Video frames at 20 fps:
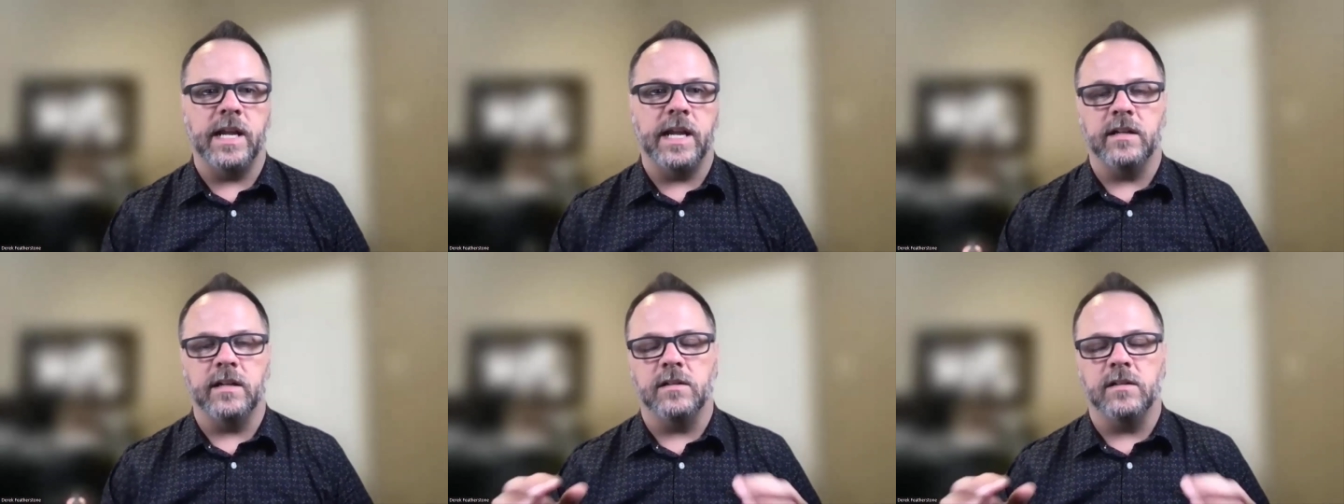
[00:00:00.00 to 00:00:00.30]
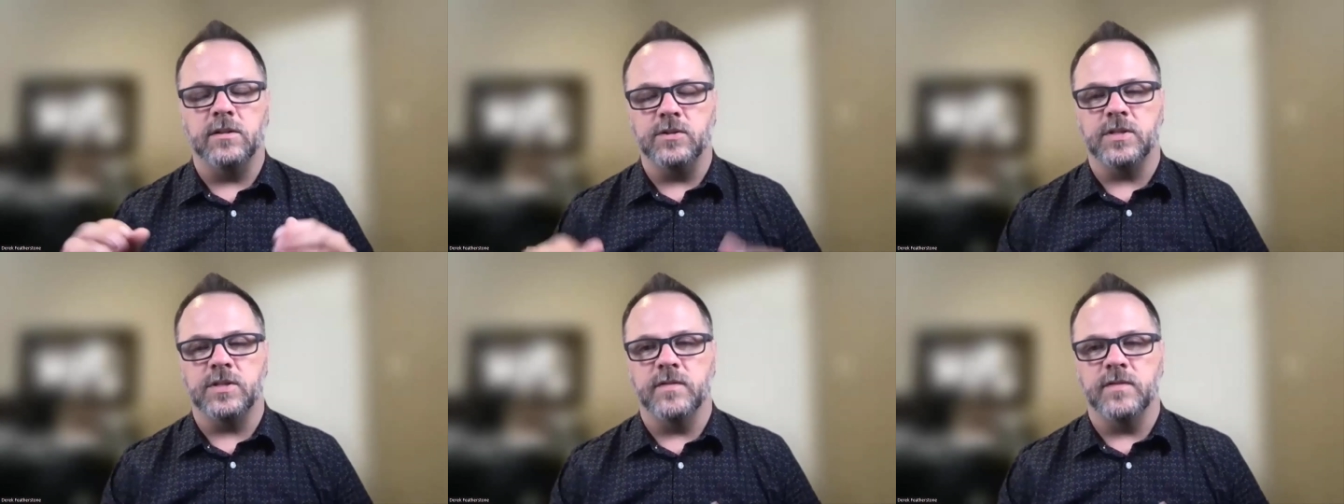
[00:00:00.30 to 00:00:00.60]
and
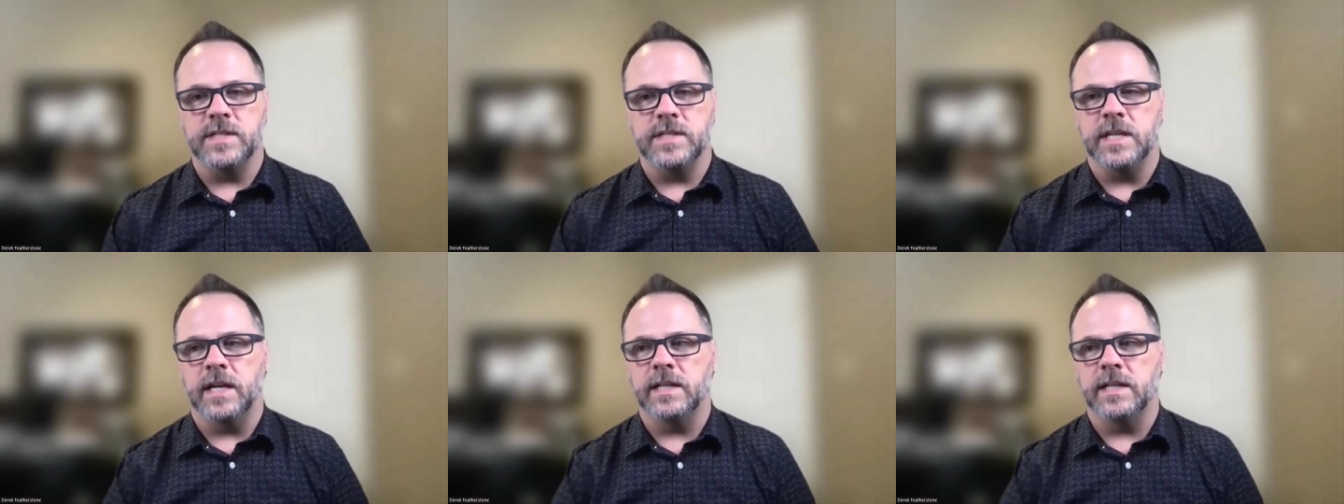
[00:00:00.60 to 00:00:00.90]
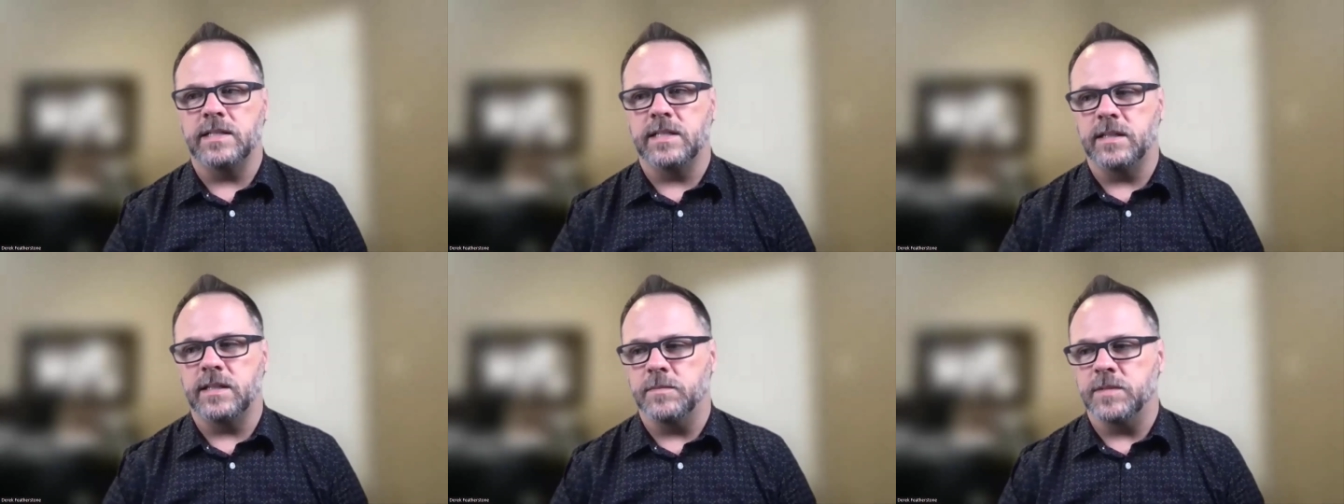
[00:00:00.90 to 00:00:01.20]
Inclusive
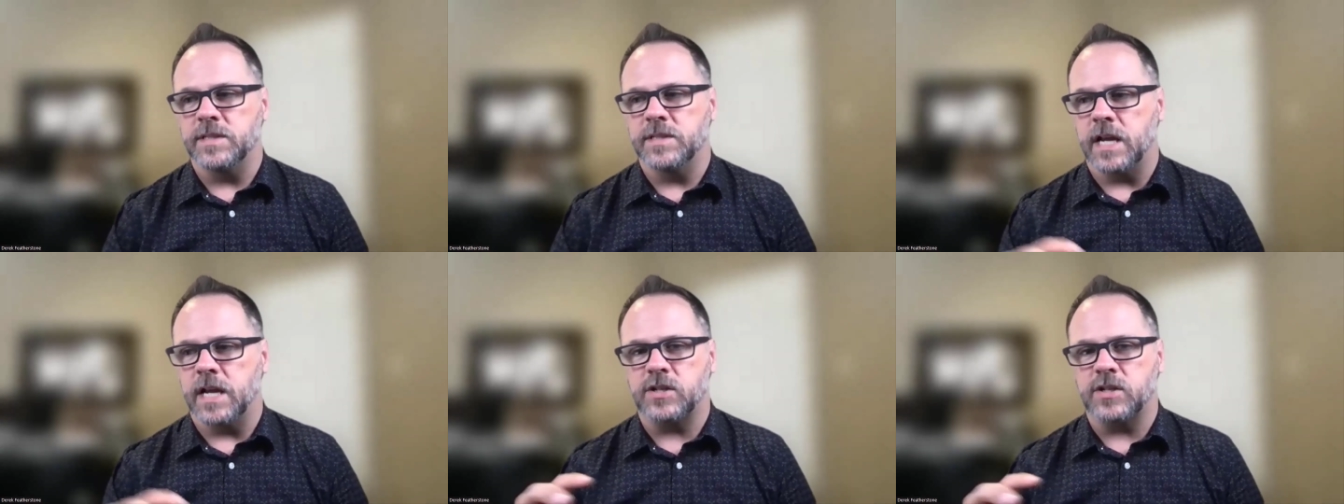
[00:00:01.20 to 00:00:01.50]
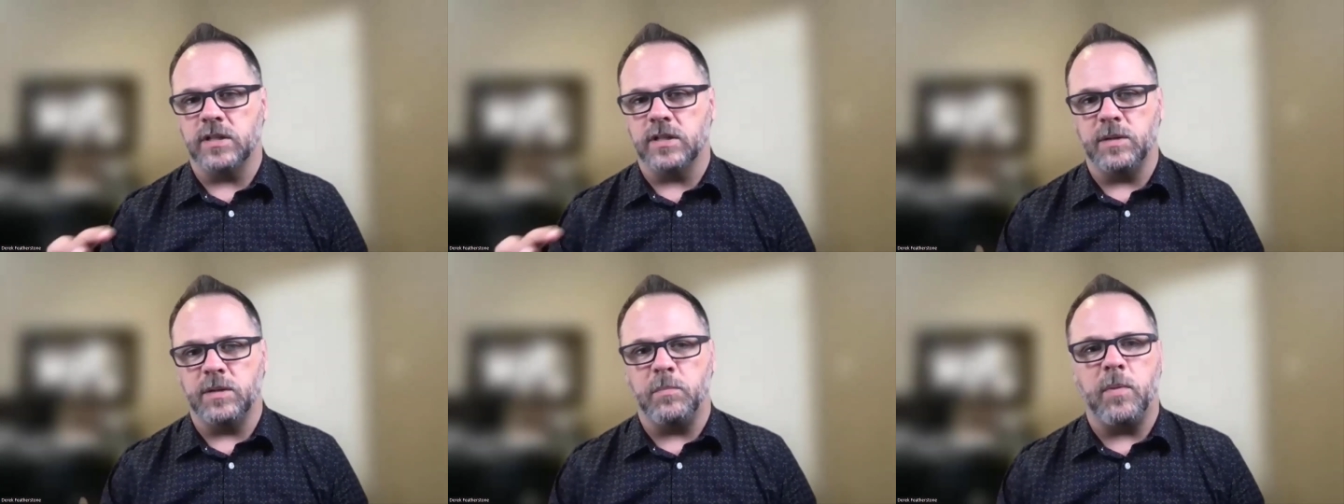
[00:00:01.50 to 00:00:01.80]
Design team, is
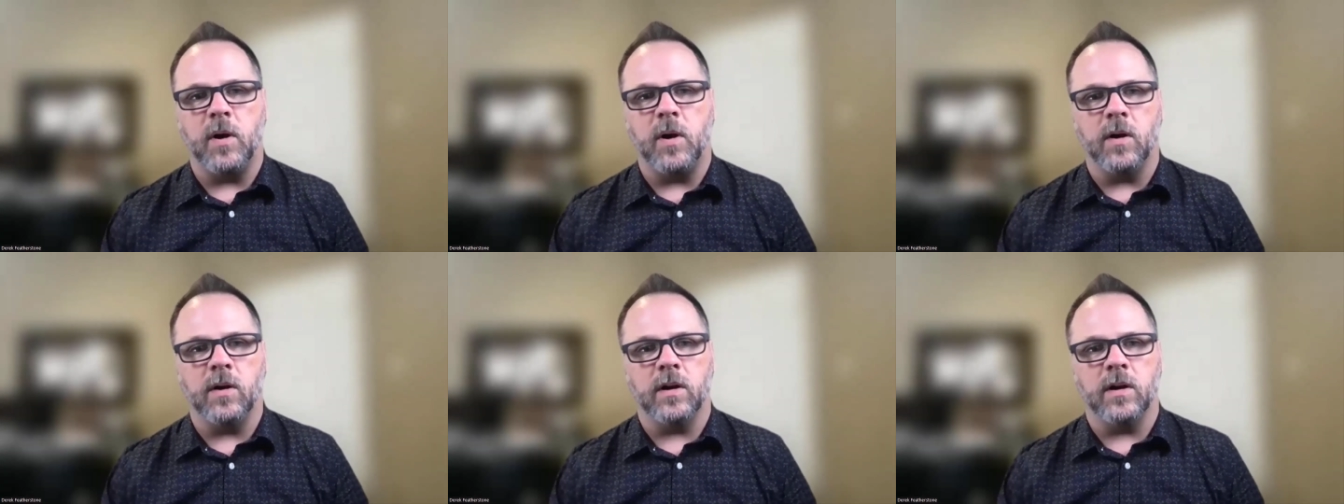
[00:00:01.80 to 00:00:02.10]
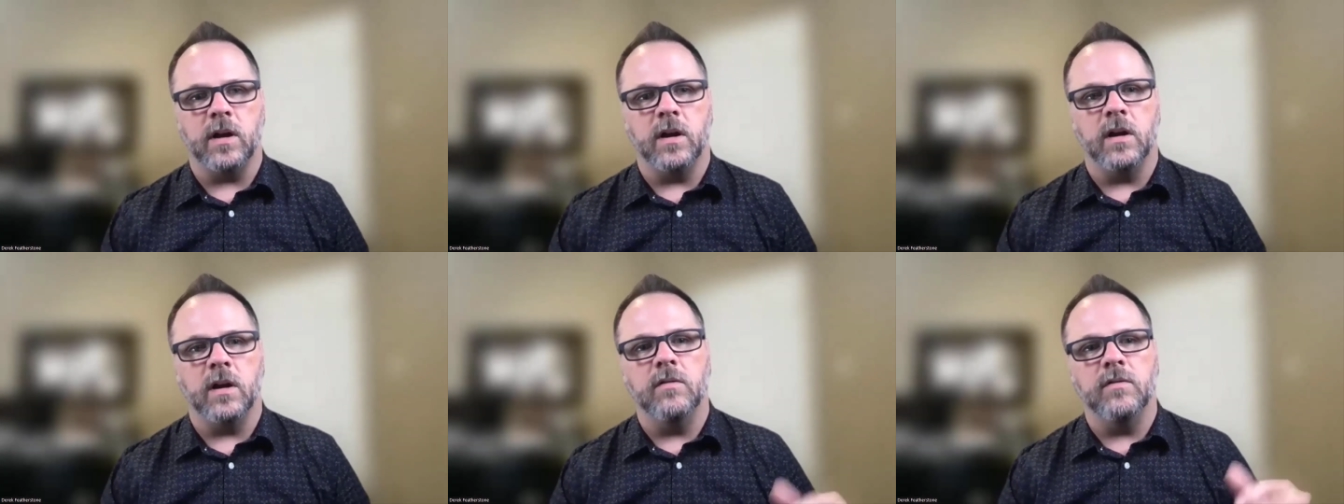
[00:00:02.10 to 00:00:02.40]
actually part
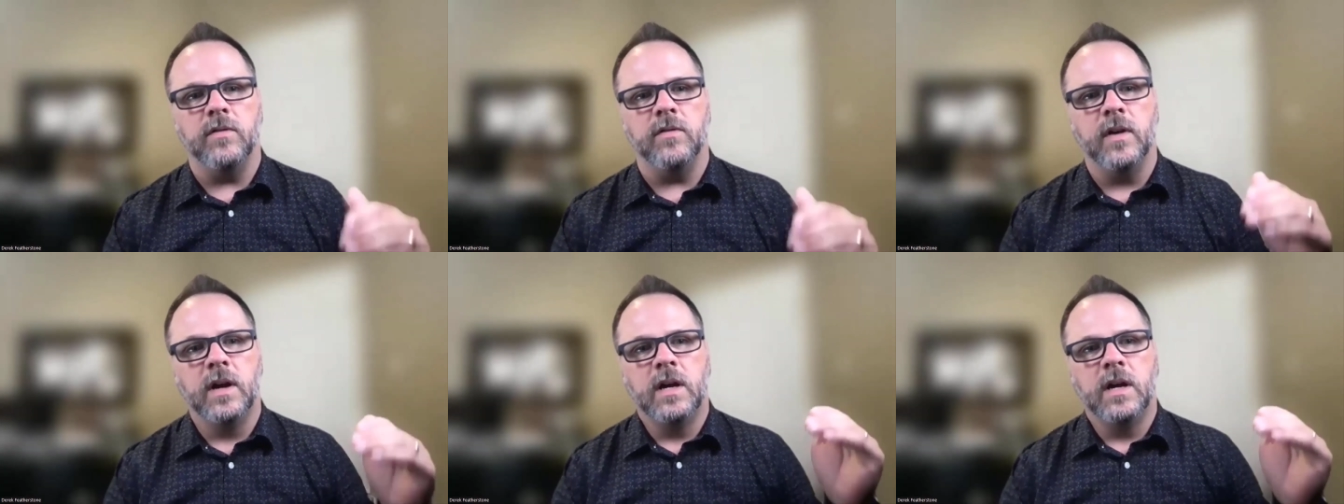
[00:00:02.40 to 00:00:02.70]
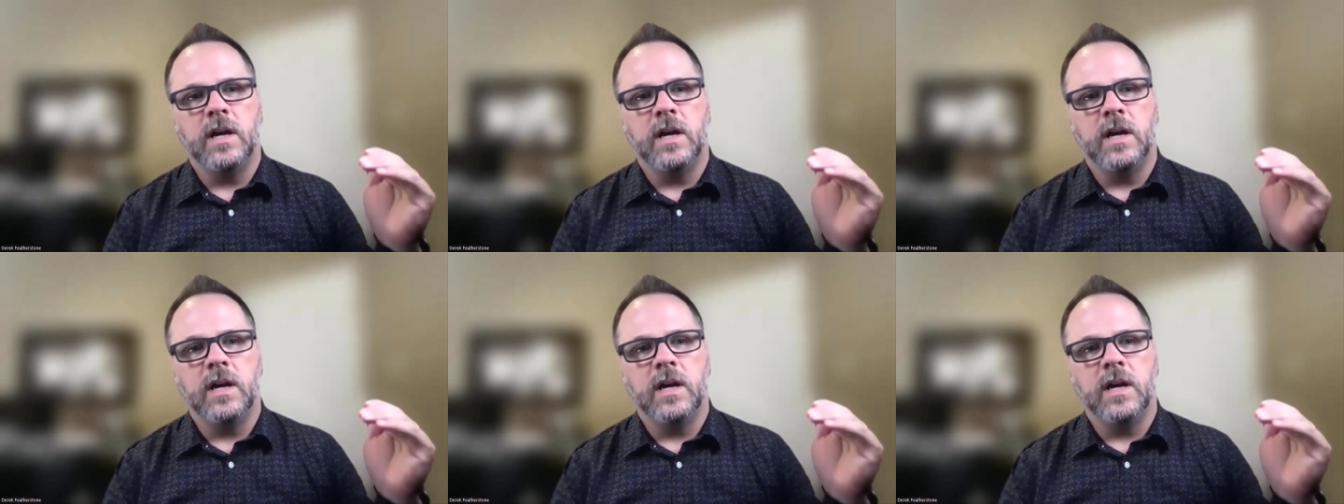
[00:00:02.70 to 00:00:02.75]
of